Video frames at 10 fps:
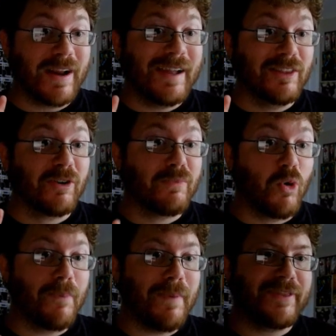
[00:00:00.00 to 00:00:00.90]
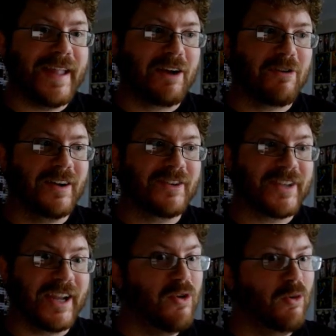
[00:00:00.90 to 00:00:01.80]
When I learned more about the Necrons, I
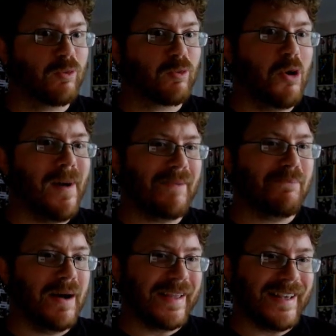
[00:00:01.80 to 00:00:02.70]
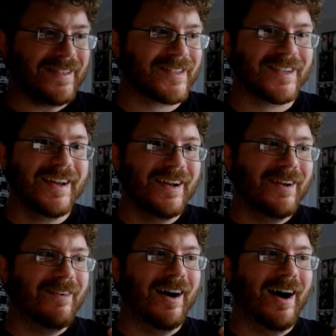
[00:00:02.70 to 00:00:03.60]
was like, cool, robot mummies.
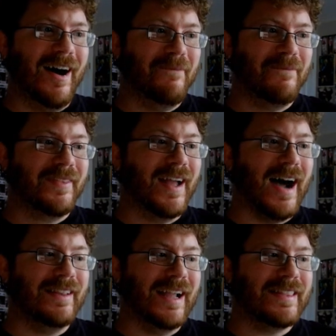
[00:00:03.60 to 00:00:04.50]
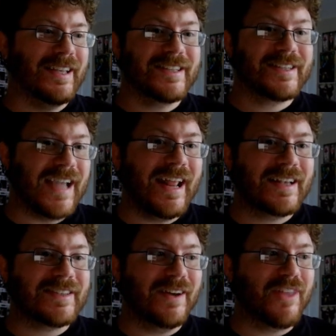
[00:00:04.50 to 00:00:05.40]
Um, I like the
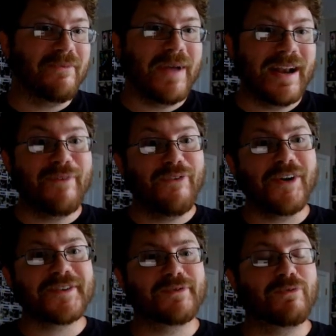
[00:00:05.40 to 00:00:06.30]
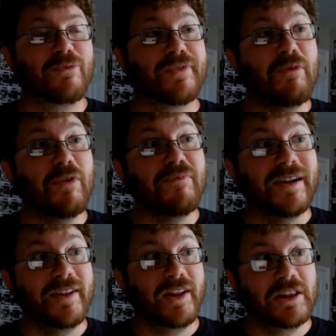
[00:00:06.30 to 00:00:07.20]
aesthetics of them, and I first they would have
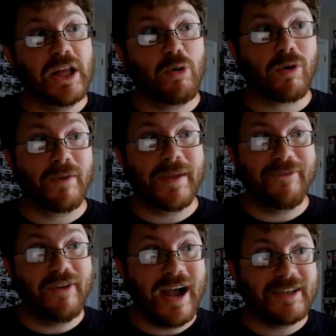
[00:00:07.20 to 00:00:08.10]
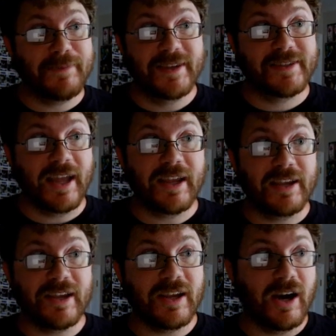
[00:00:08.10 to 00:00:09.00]
been a little lower on me if you asked me this like
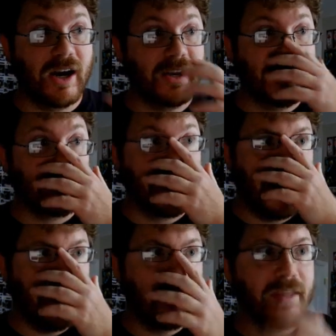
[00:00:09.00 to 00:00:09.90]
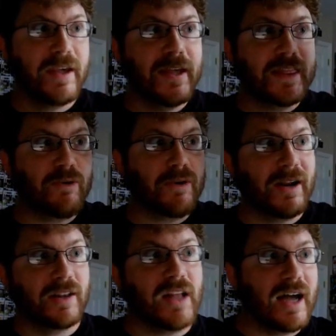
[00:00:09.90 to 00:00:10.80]
uh, a year ago. They would have
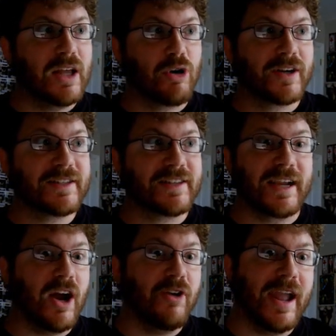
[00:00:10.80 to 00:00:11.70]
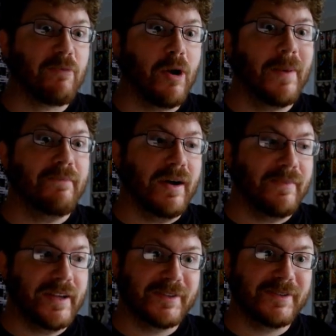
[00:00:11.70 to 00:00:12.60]
been a lot lower because it's like, okay, robot
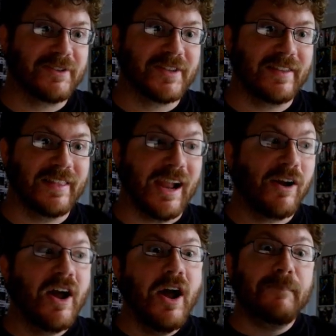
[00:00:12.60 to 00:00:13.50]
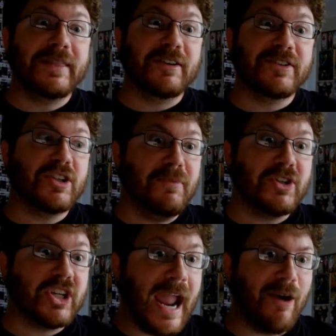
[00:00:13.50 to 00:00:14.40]
mummies, there's nothing there. But there's so
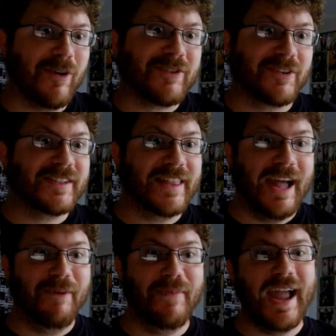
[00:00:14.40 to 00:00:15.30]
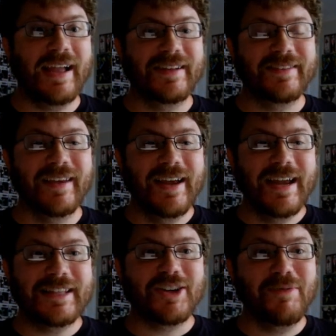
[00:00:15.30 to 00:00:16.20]
much character to them, and
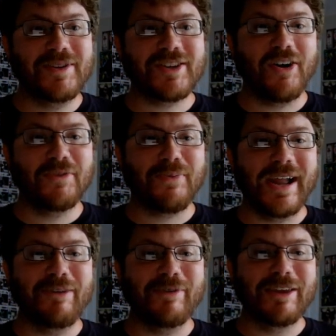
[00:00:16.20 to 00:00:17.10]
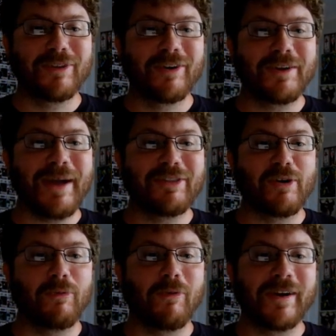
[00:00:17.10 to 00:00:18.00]
it's almost heartbreaking when you learn about
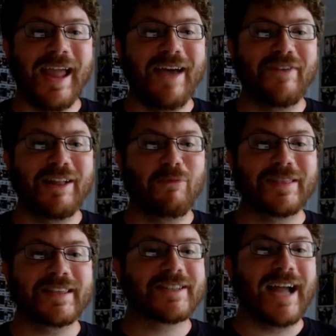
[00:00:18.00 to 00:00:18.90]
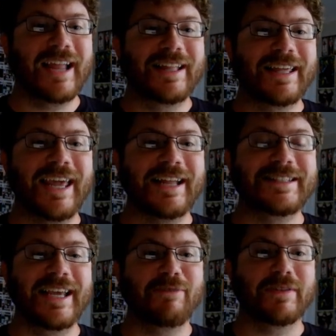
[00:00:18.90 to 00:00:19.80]
the war in heaven and what the Silent King
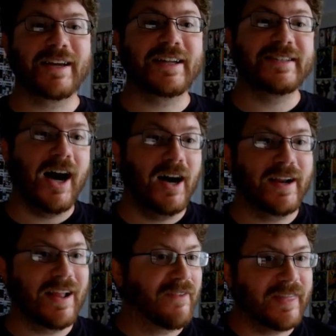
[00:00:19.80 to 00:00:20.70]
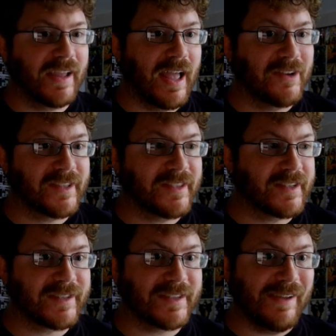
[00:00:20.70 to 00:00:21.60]
did with the C'tan and everything else and the
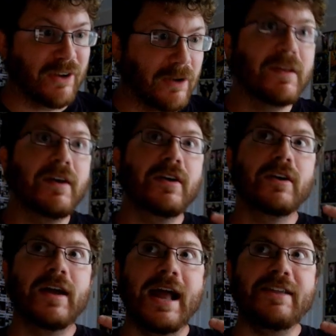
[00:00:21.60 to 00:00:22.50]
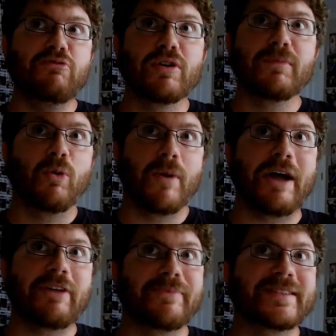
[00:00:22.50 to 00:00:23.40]
Deceiver, and you learn more about them.